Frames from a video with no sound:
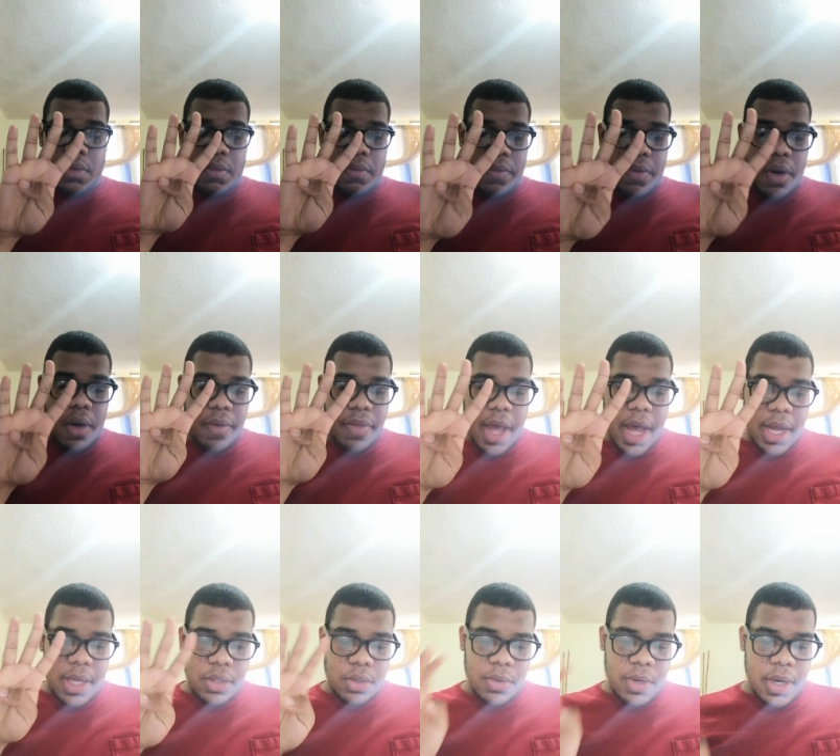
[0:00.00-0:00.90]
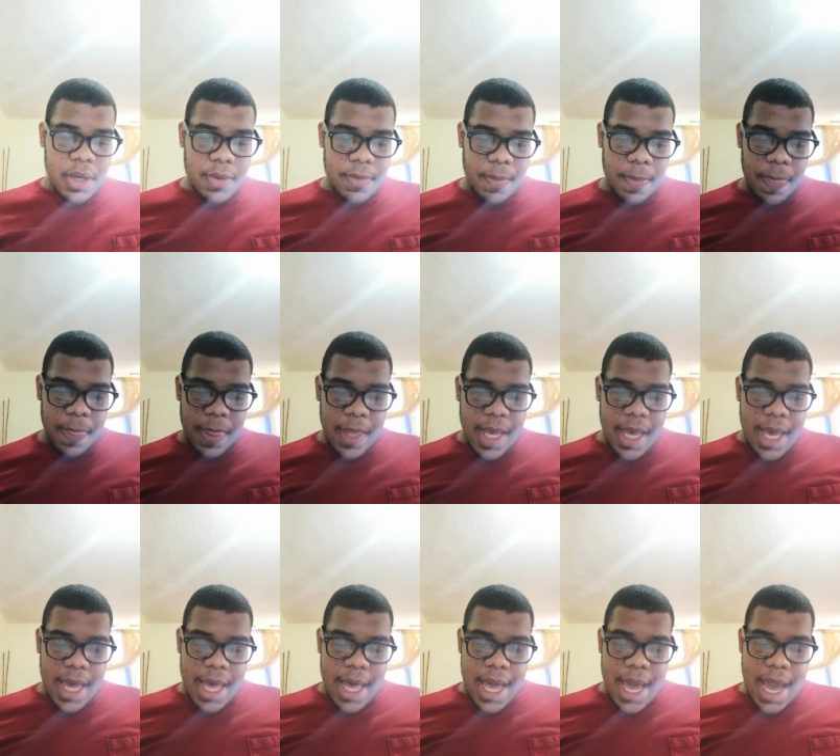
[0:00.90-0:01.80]
Fourth answer,
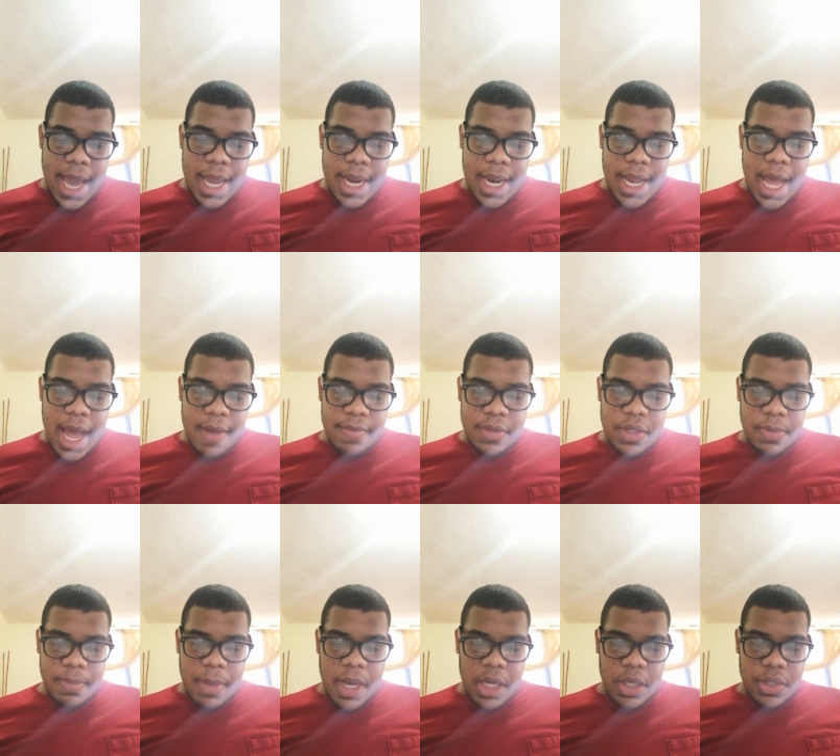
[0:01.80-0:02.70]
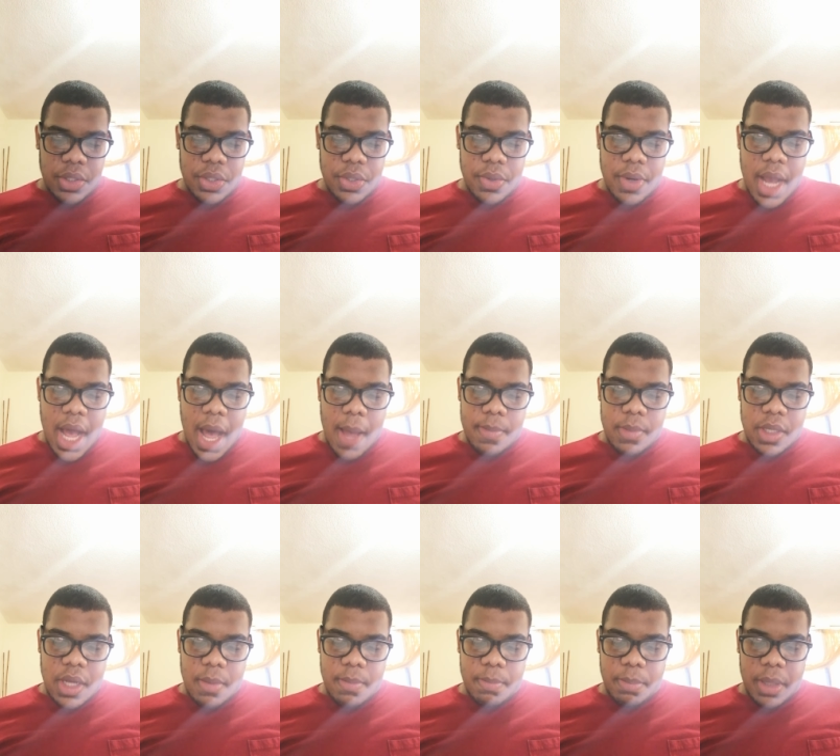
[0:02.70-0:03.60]
and I have to make sure I'm
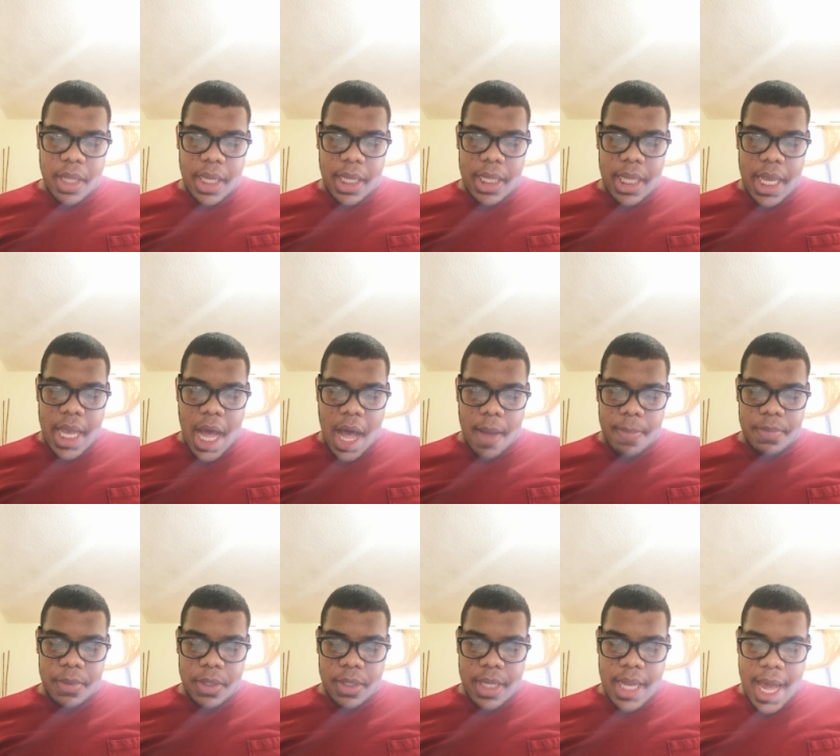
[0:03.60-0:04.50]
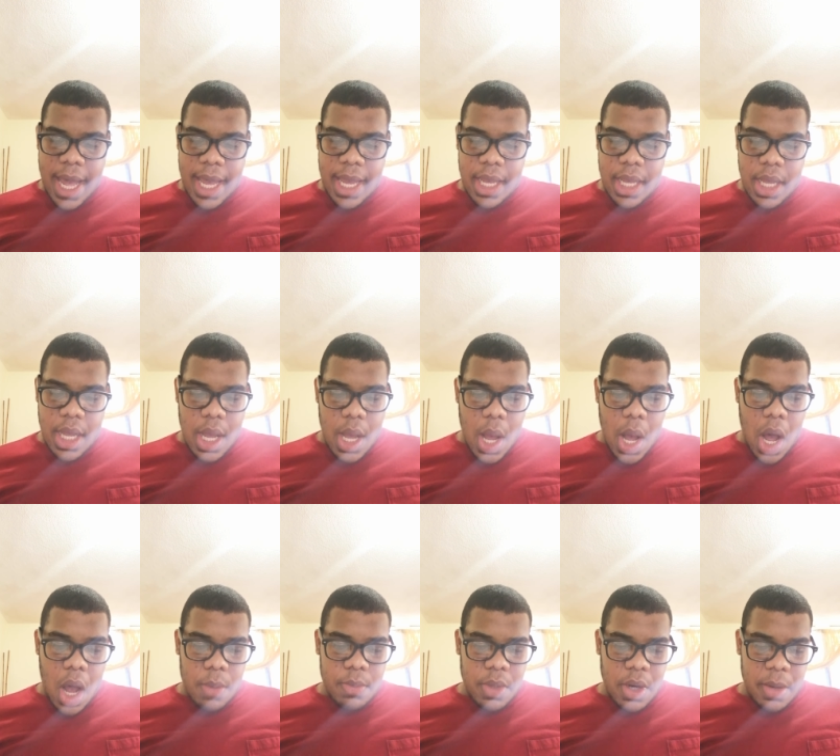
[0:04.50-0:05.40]
completely up to date
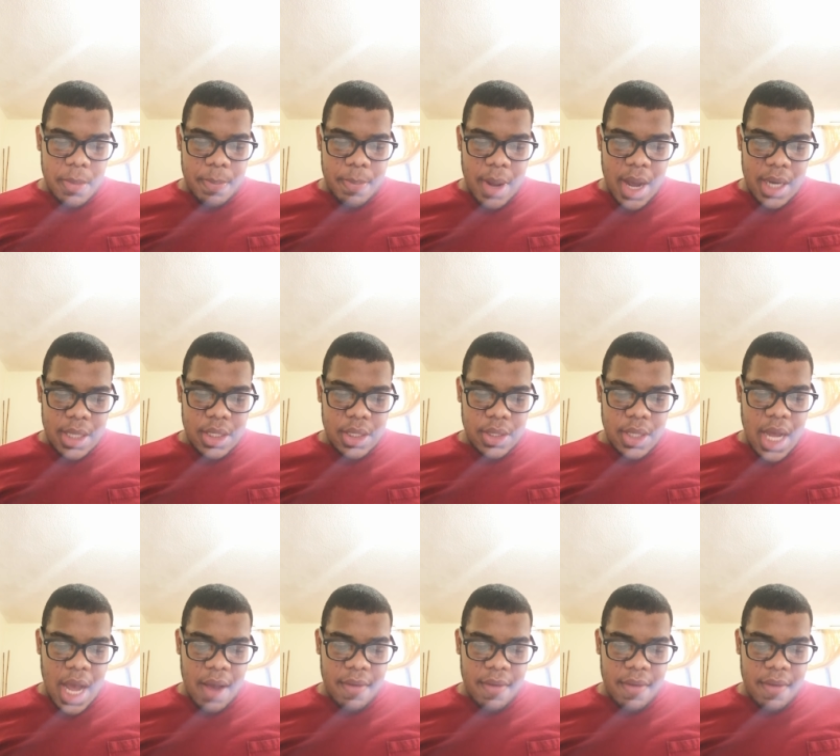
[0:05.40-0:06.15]
on her patient